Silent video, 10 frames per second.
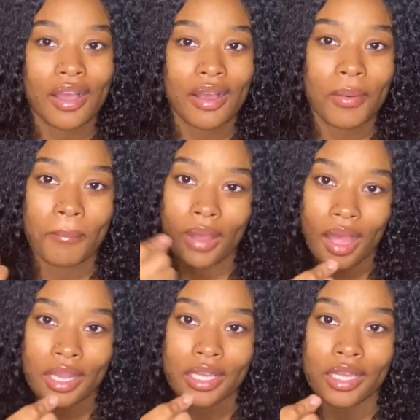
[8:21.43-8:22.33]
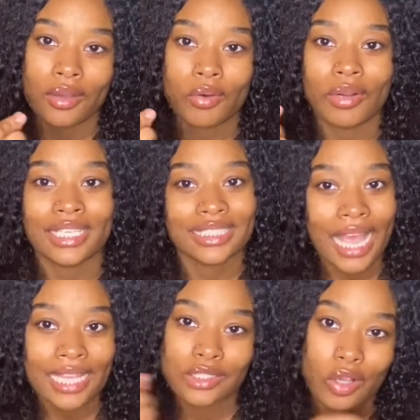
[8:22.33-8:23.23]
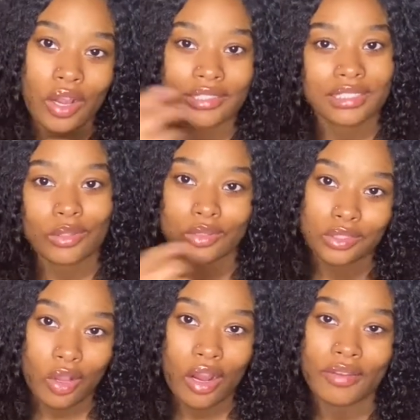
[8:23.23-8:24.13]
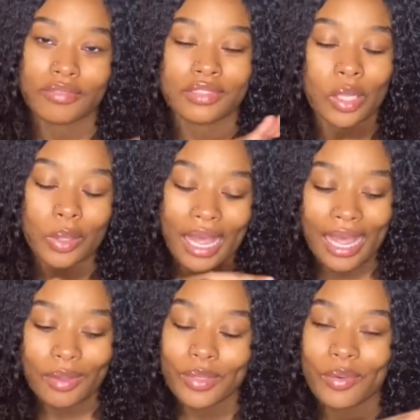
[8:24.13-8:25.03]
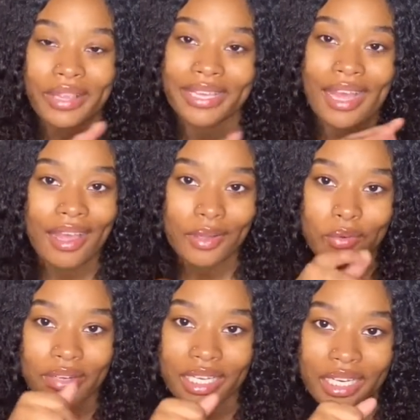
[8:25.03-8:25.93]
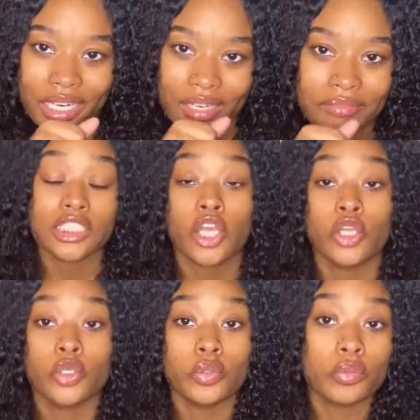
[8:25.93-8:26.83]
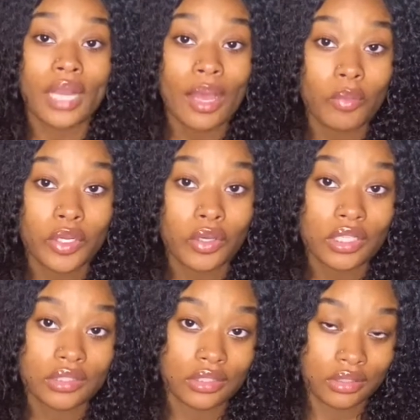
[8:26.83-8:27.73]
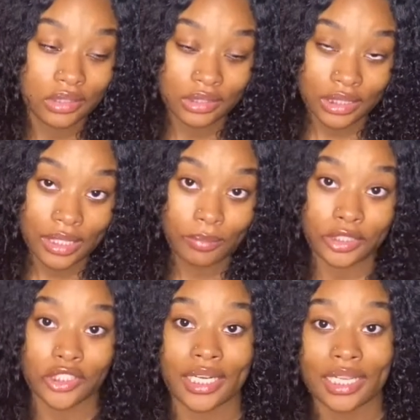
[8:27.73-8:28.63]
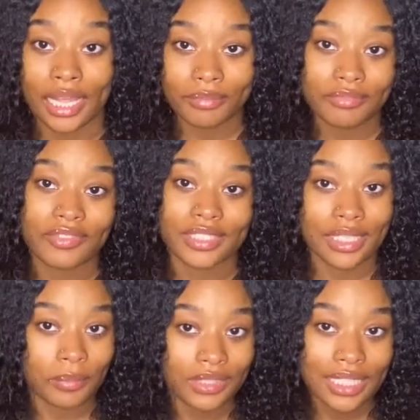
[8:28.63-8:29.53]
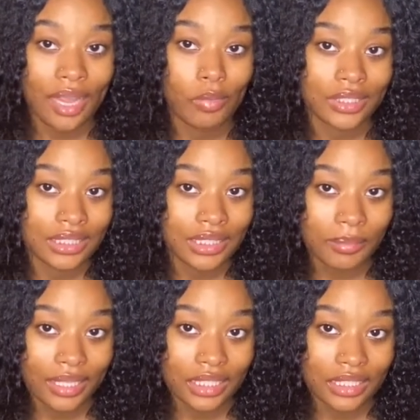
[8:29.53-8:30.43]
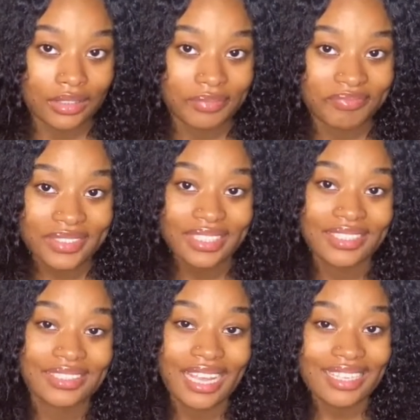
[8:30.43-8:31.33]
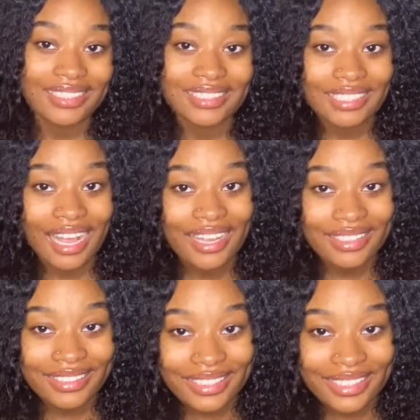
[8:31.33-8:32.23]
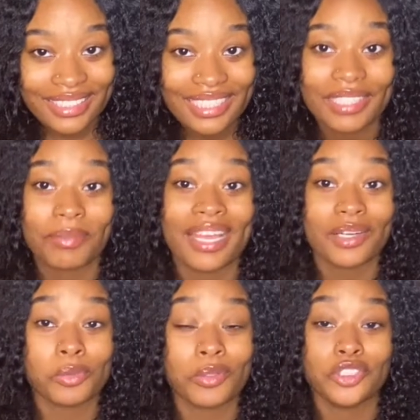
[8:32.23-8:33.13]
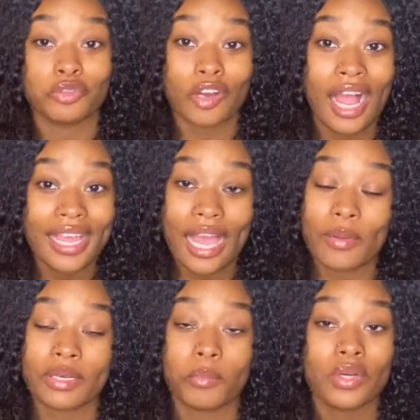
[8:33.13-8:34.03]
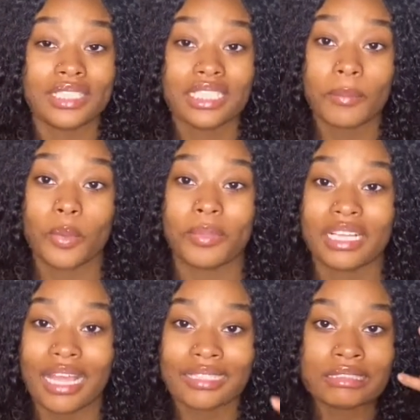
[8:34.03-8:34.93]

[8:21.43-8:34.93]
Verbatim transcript: bonnet or satin scarf, silk scarf, no cotton. We don't like cotton over here. You do not want to go to sleep with your hair like, for example, say I went to sleep like this. That is not good. My hair will dry out. In the morning time, it will be like,